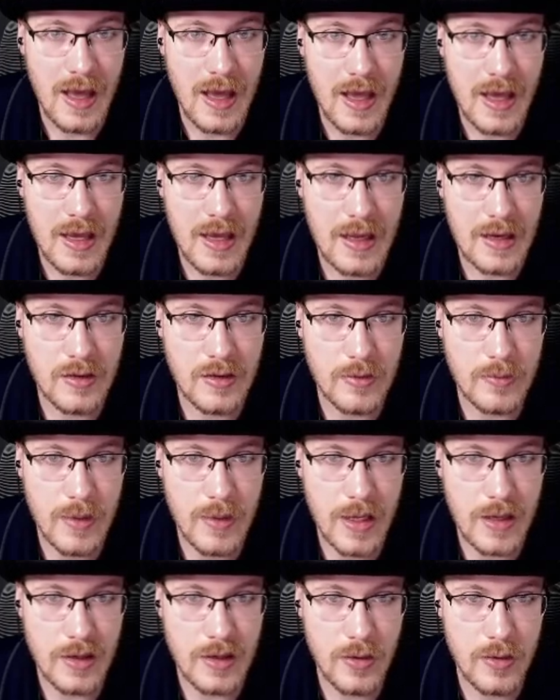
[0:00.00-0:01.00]
and you
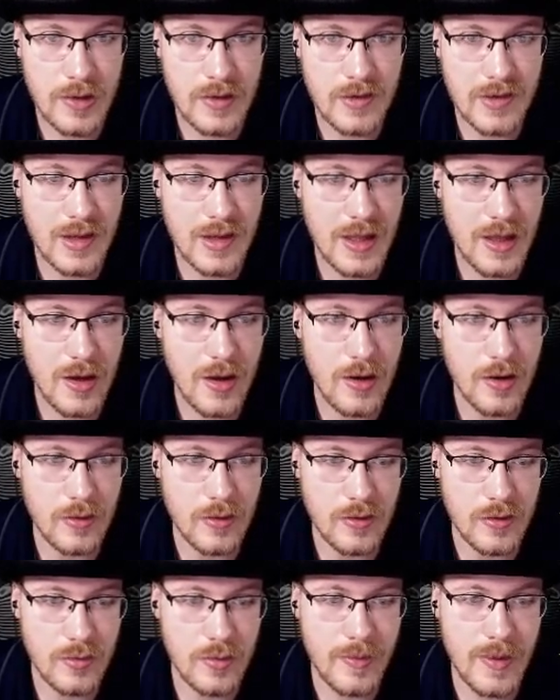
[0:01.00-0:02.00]
may notice they
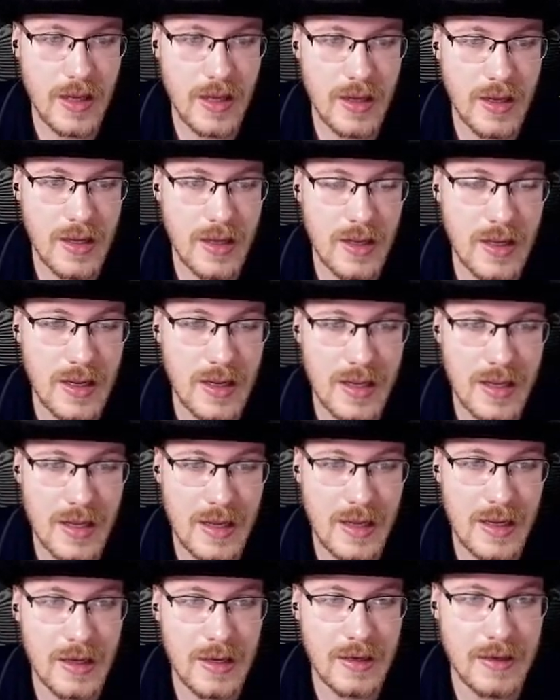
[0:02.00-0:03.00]
are swimming
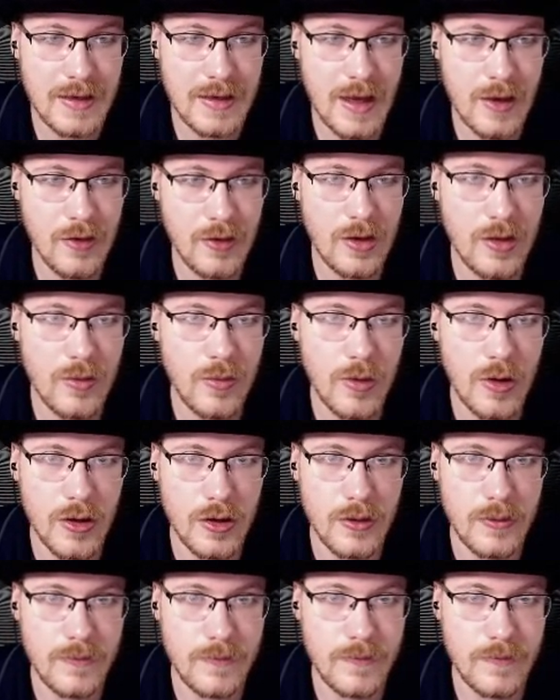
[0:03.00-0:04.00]
down into the
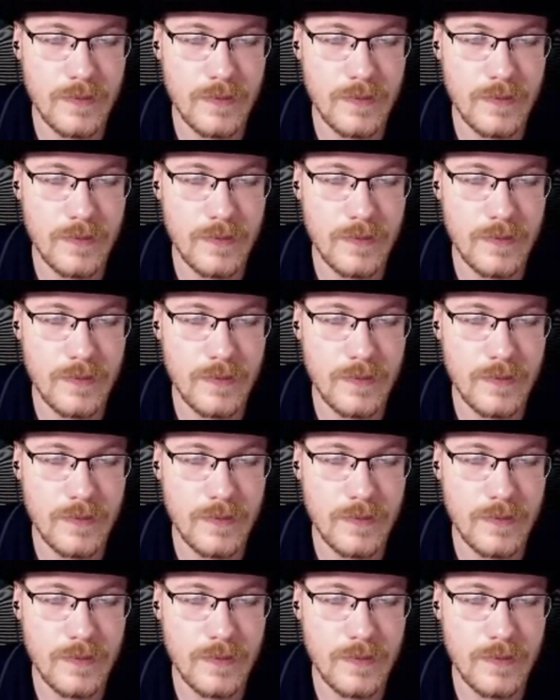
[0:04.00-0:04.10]
water.